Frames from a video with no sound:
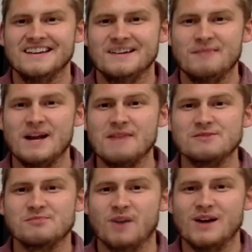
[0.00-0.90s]
My name is
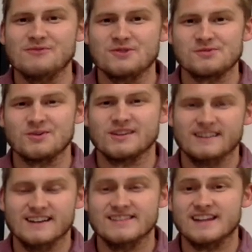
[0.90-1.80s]
Brian Rosebrook,
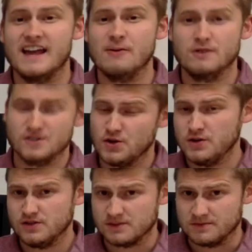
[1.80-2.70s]
and today I want to show you
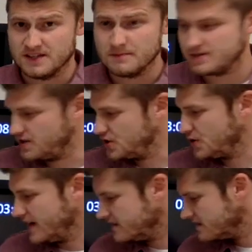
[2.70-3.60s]
some tips and
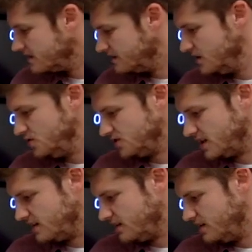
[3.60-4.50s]
tricks to
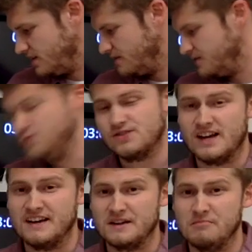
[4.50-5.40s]
using a
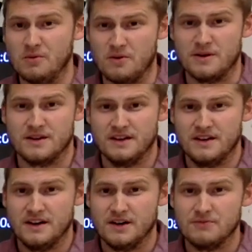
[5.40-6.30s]
ViewSonic board.
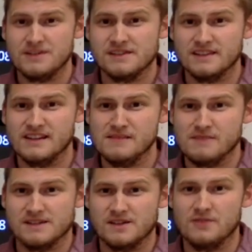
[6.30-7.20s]
Recently,
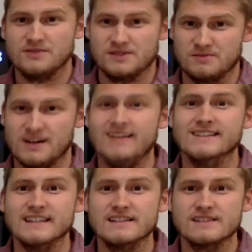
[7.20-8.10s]
myself and some
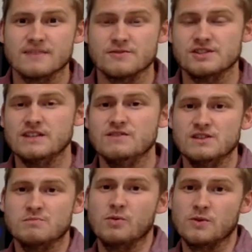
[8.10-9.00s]
colleagues have received these
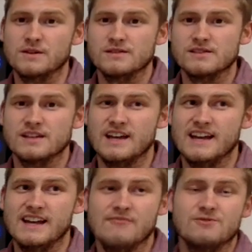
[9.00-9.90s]
boards
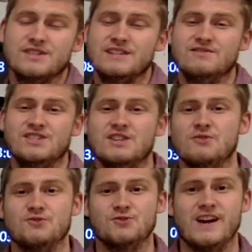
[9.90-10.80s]
and have received zero
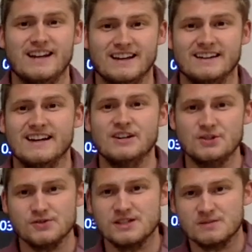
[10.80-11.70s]
training on how to
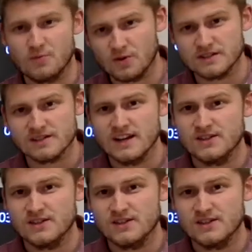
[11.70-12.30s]
use these boards.